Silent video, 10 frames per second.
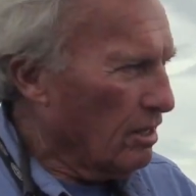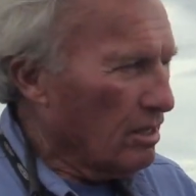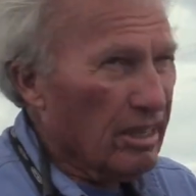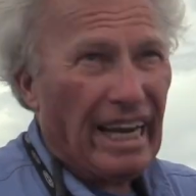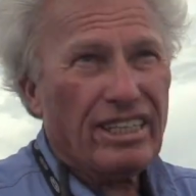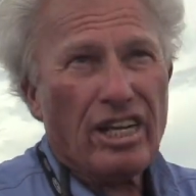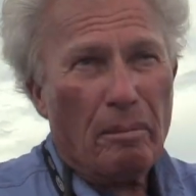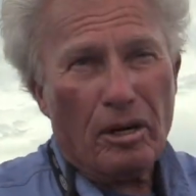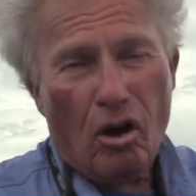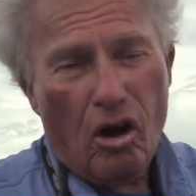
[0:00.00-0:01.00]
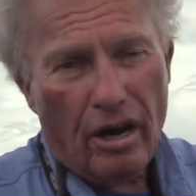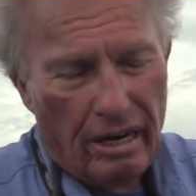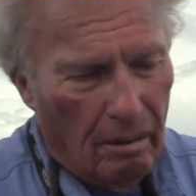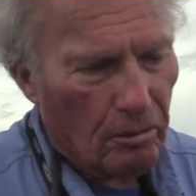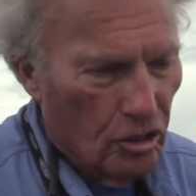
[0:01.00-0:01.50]
Night's coming on,
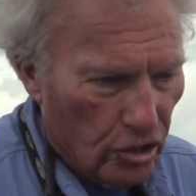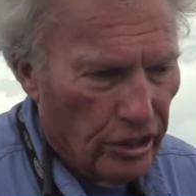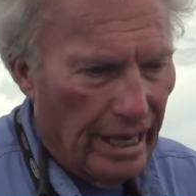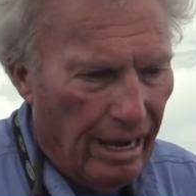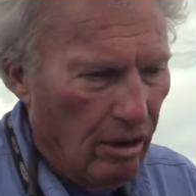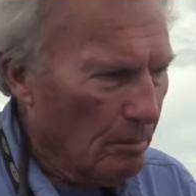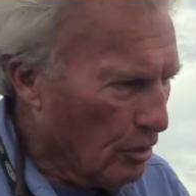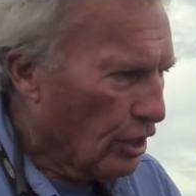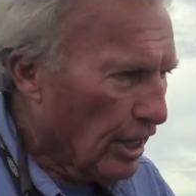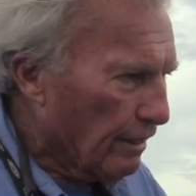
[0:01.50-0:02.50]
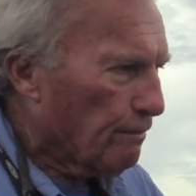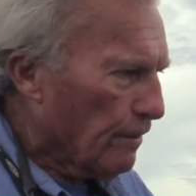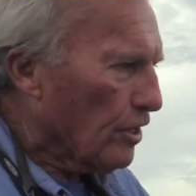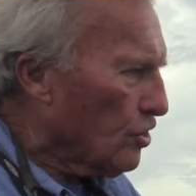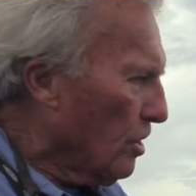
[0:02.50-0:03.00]
and I'm gonna show you how I'm gonna night
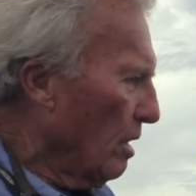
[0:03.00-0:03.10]
fish.